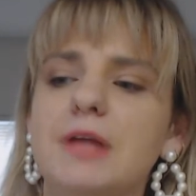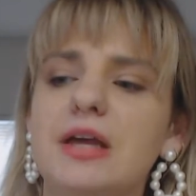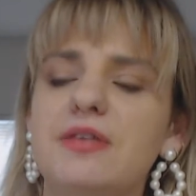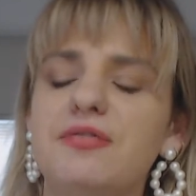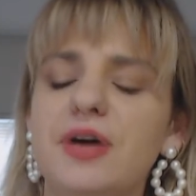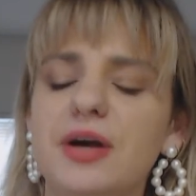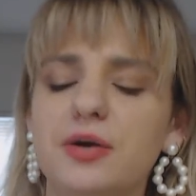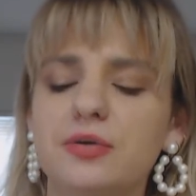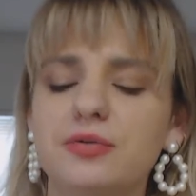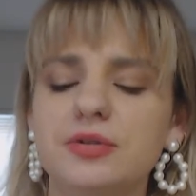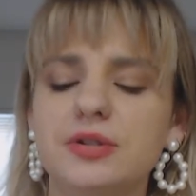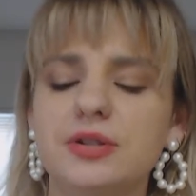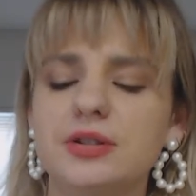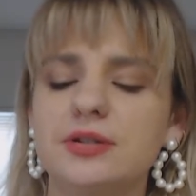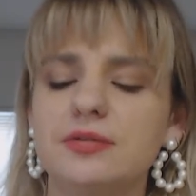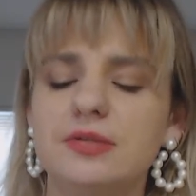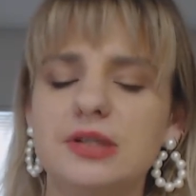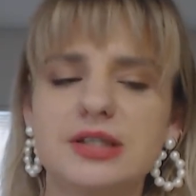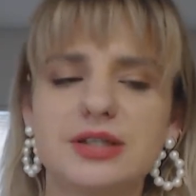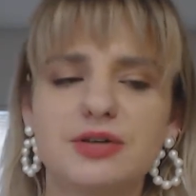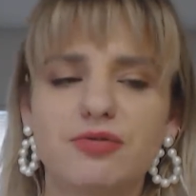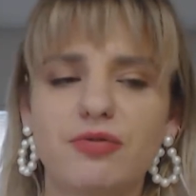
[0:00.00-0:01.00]
I could
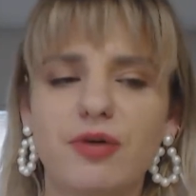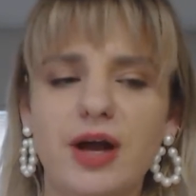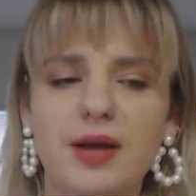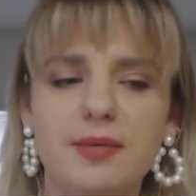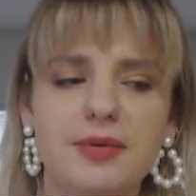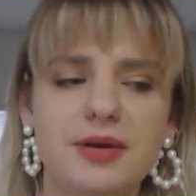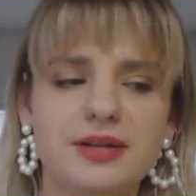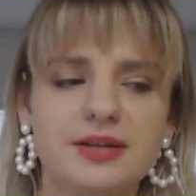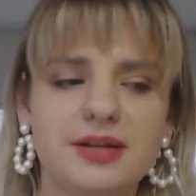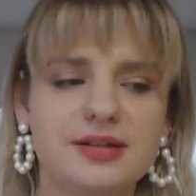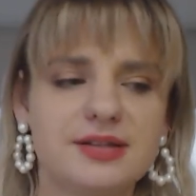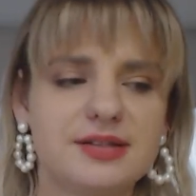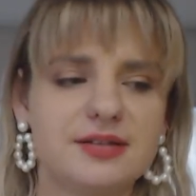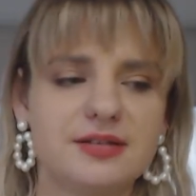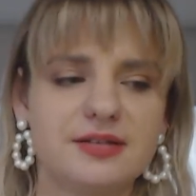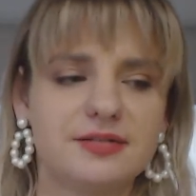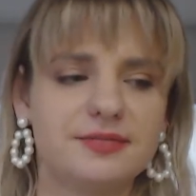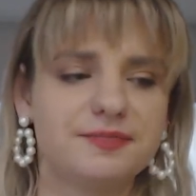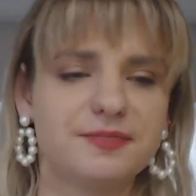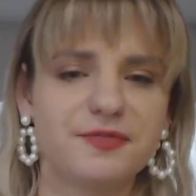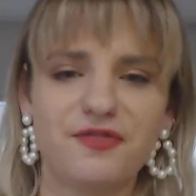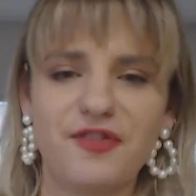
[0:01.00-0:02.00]
describe it as
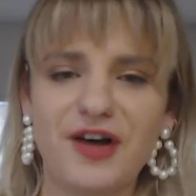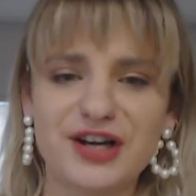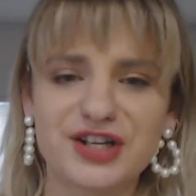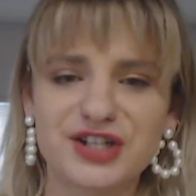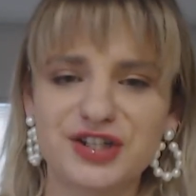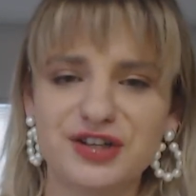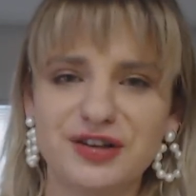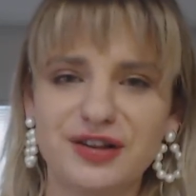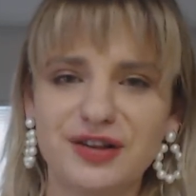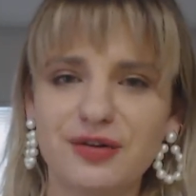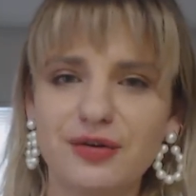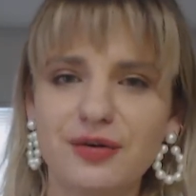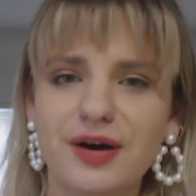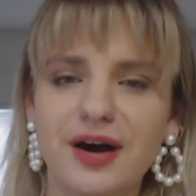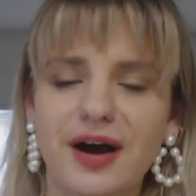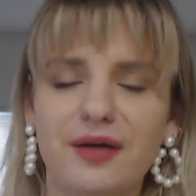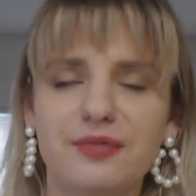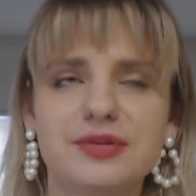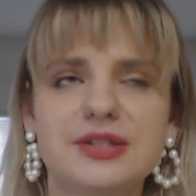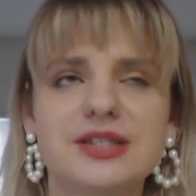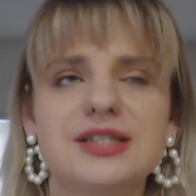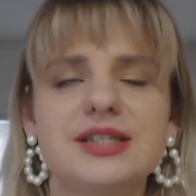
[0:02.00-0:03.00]
a fashion look, I
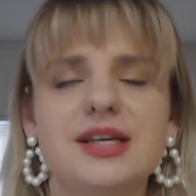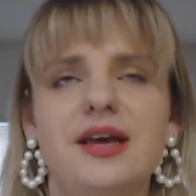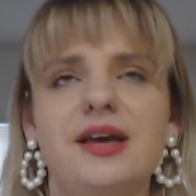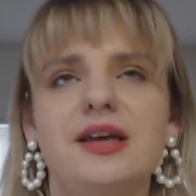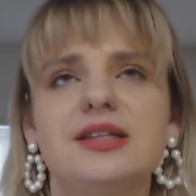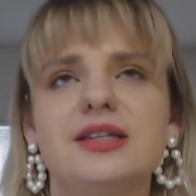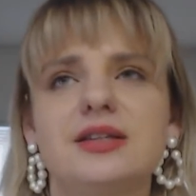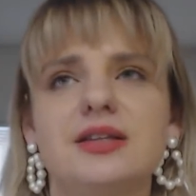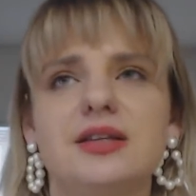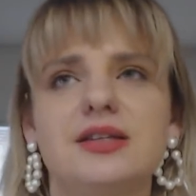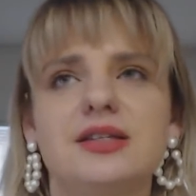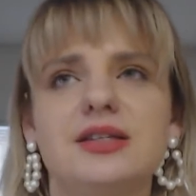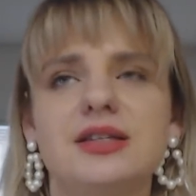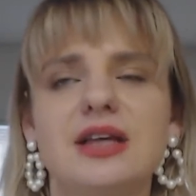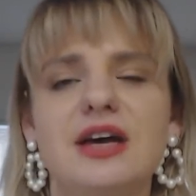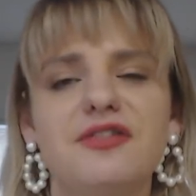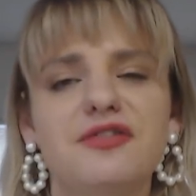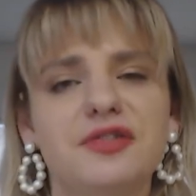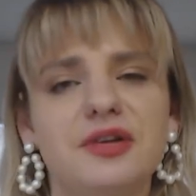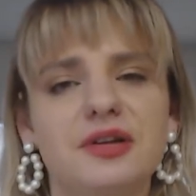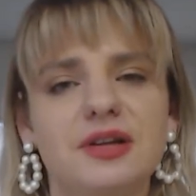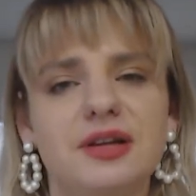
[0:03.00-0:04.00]
would say that it's
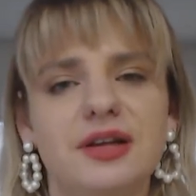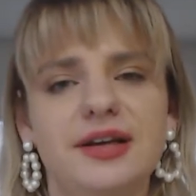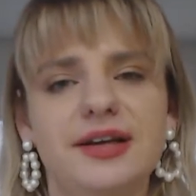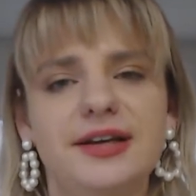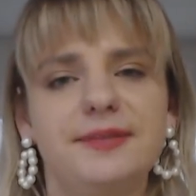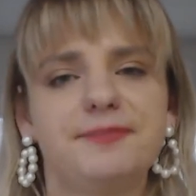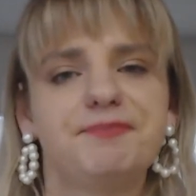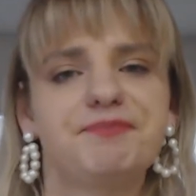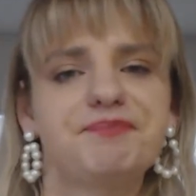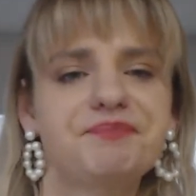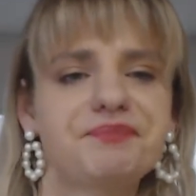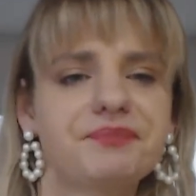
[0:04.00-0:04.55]
definitely